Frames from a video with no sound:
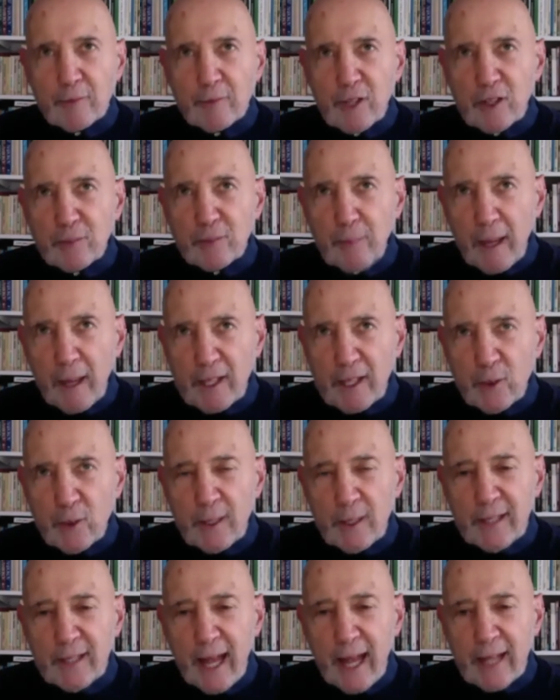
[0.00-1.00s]
just by
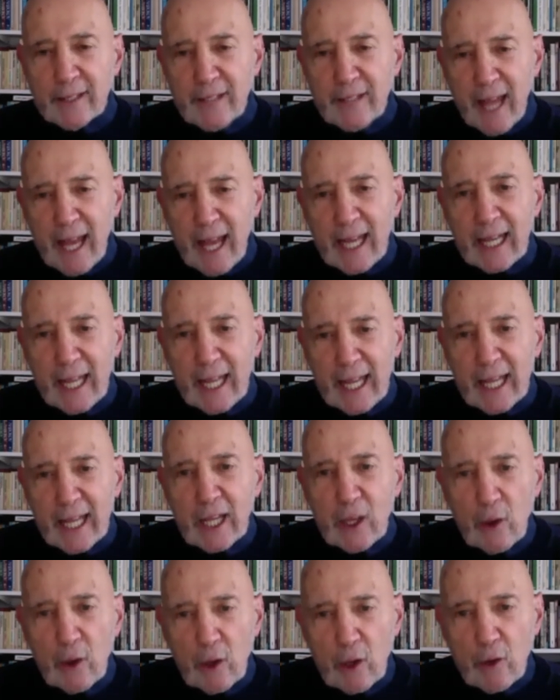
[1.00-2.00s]
doing that daily,
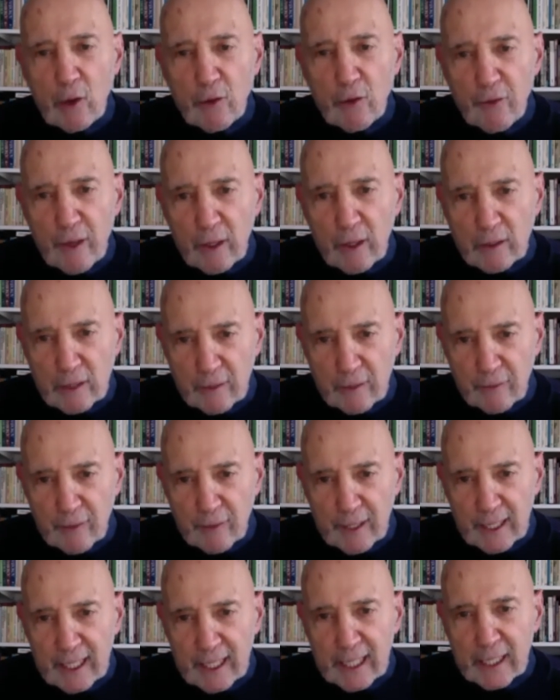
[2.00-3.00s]
you feel
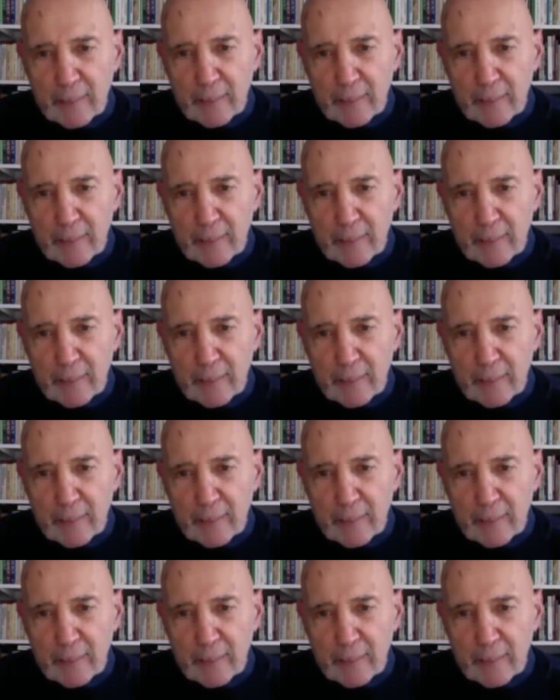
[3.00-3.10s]
differently.